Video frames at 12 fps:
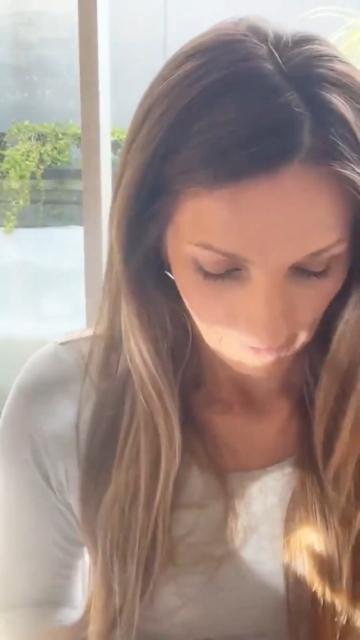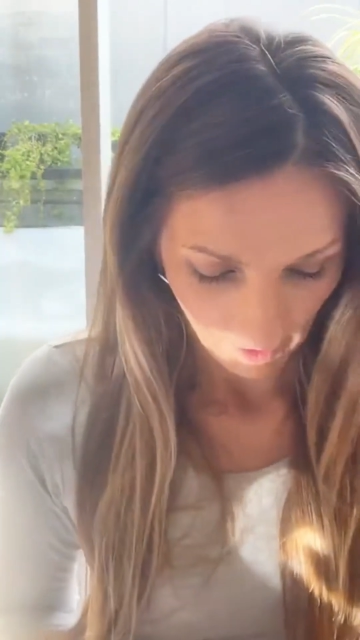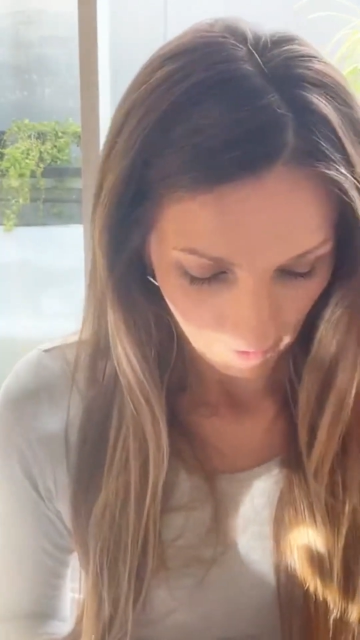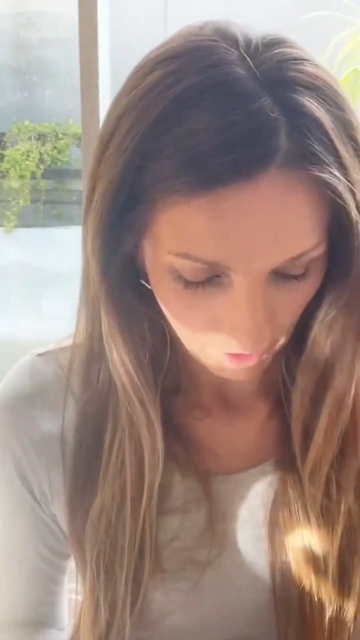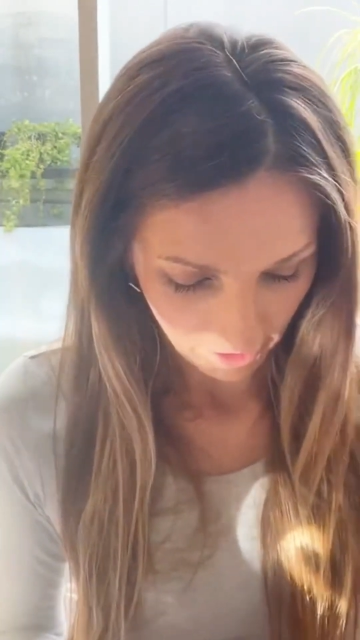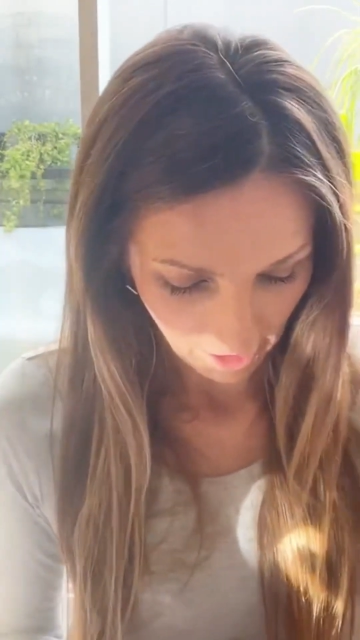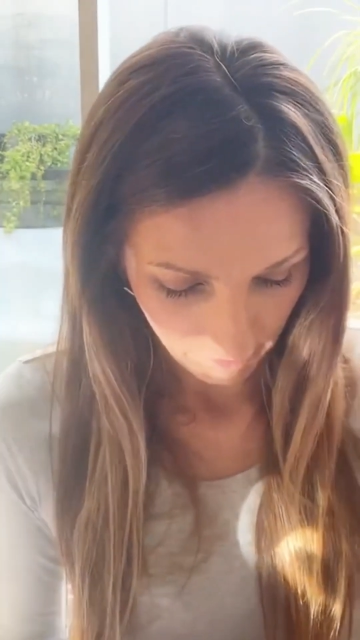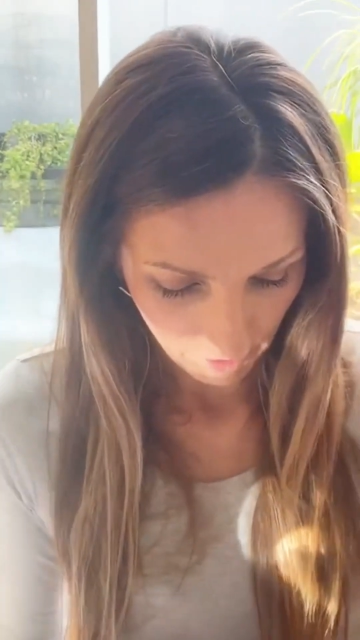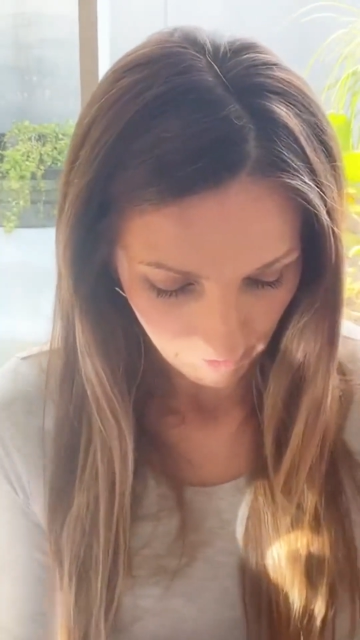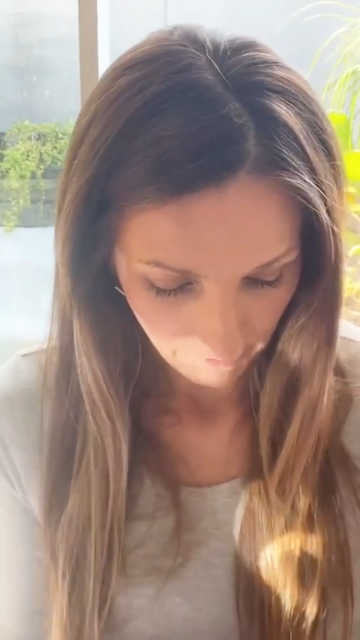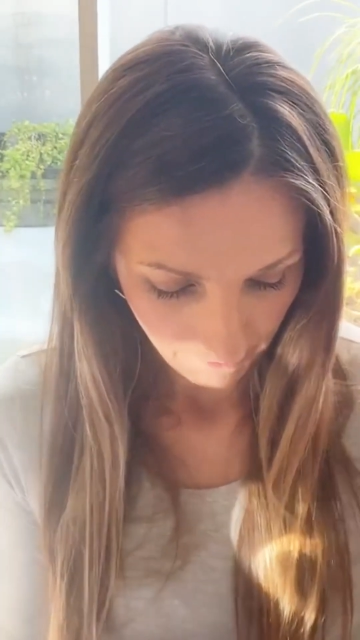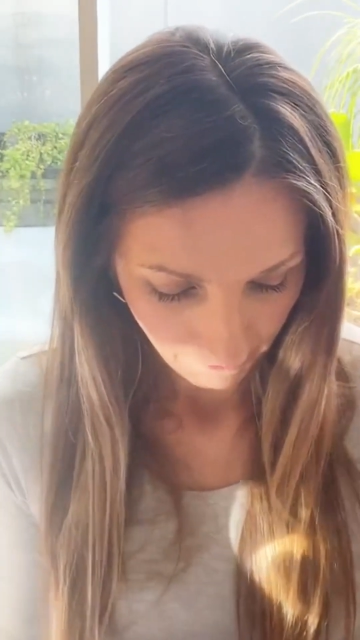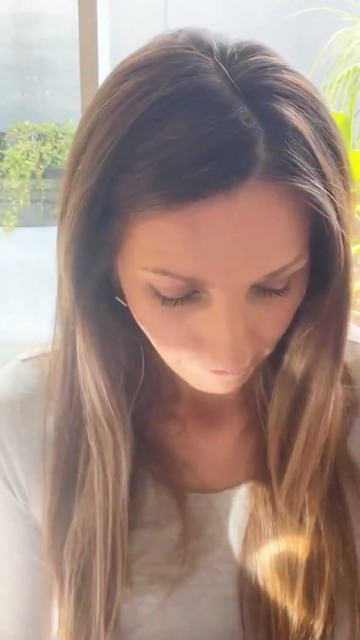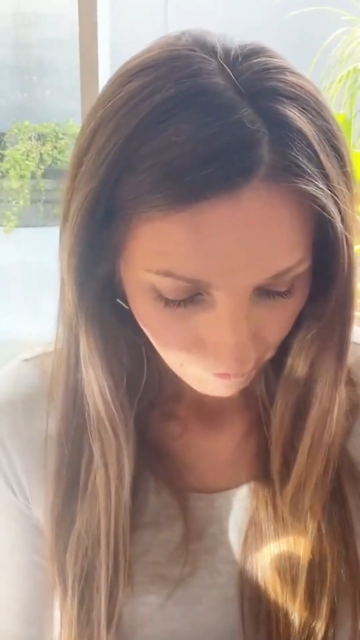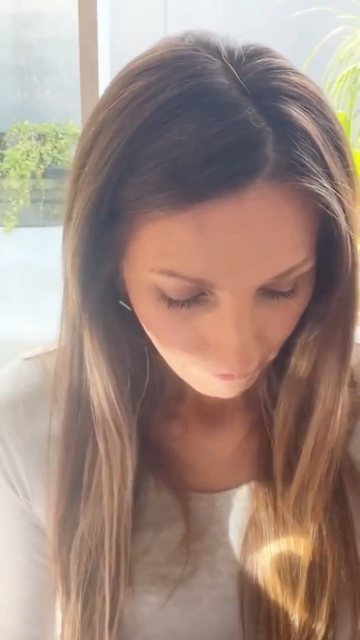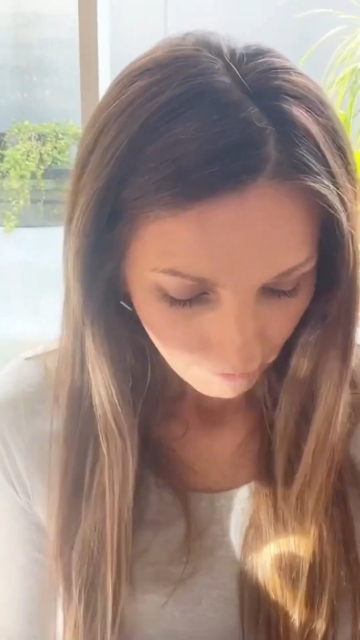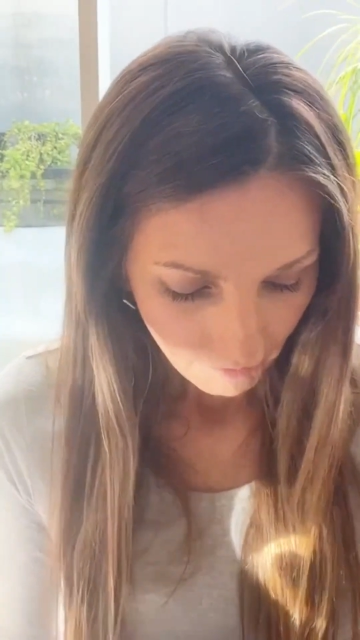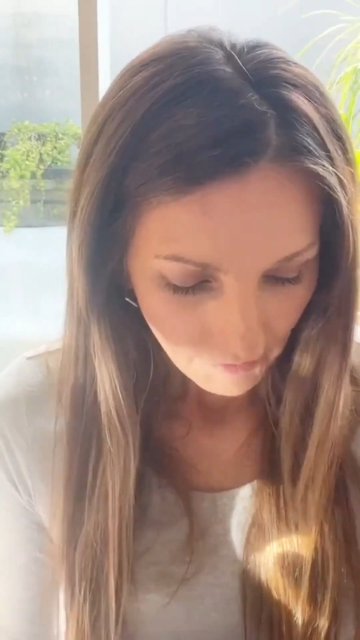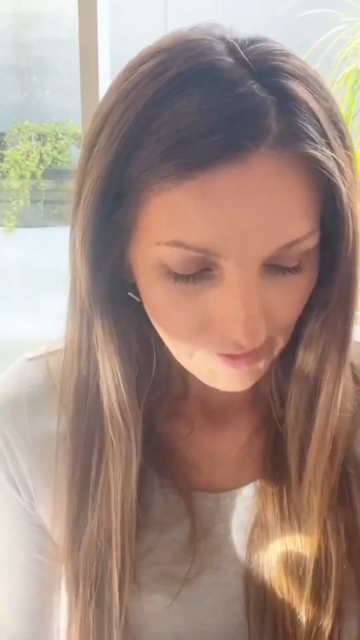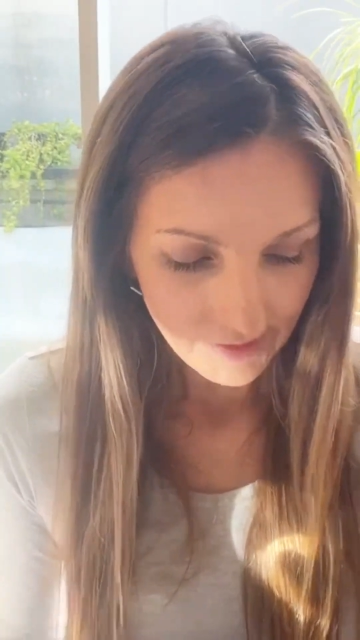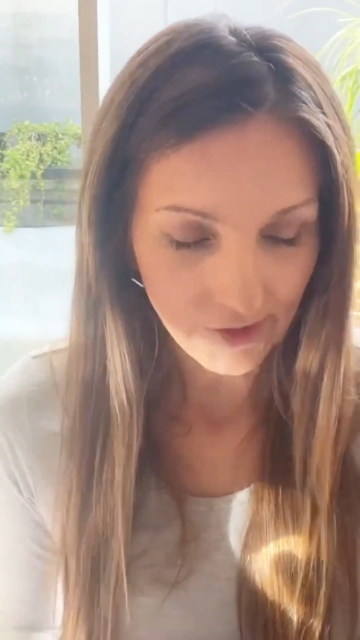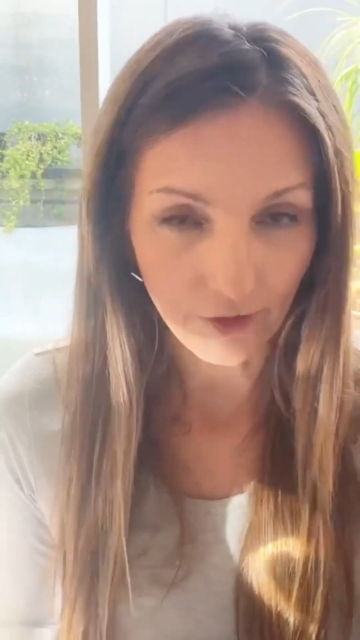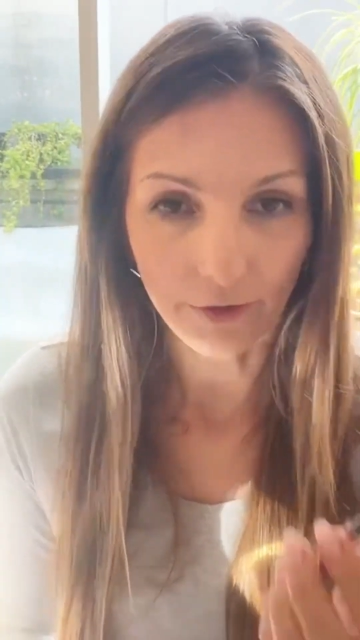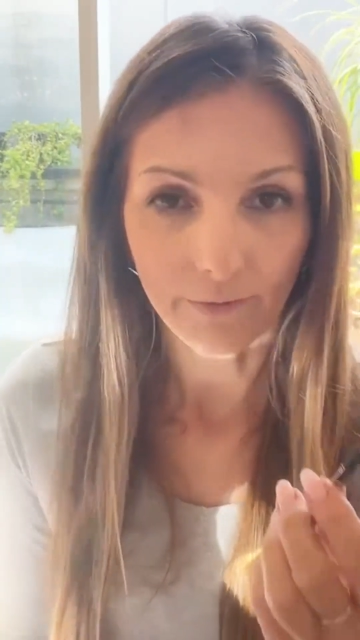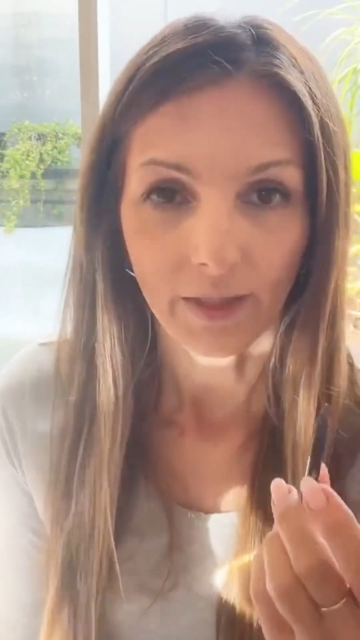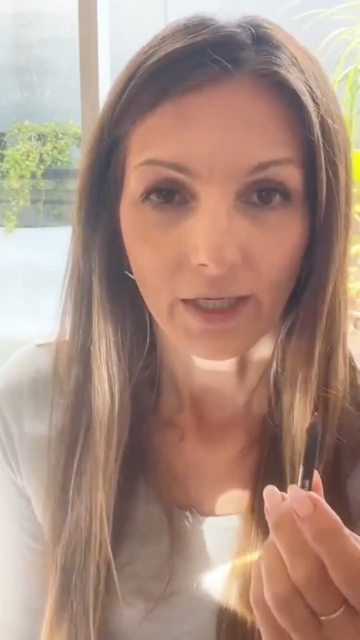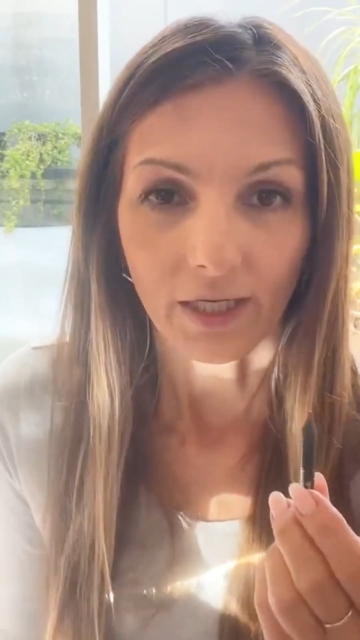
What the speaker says: I won't keep you. So